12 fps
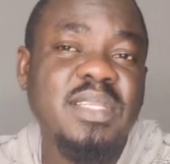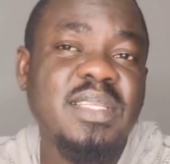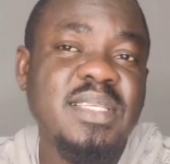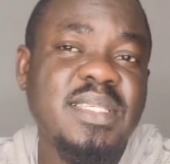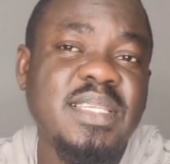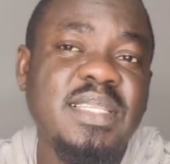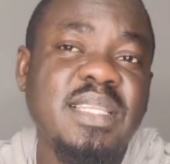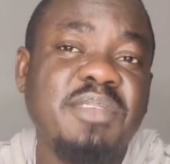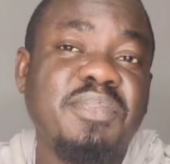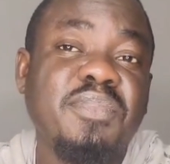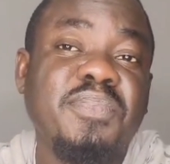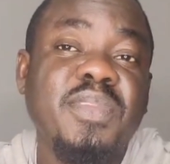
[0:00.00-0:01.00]
this thing, if
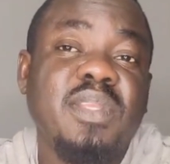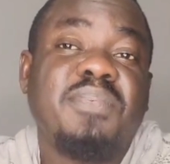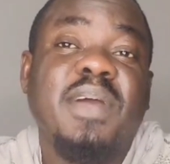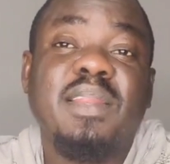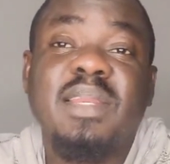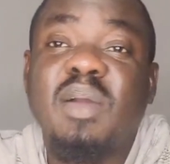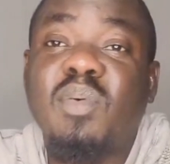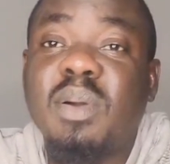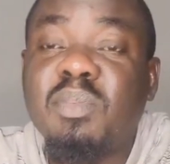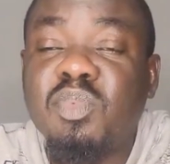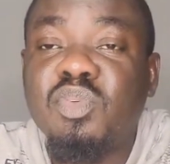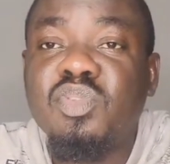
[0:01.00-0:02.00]
you feed it for another
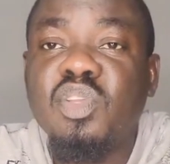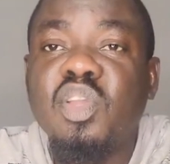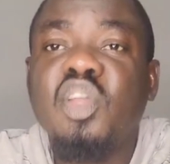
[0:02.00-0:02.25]
1 month,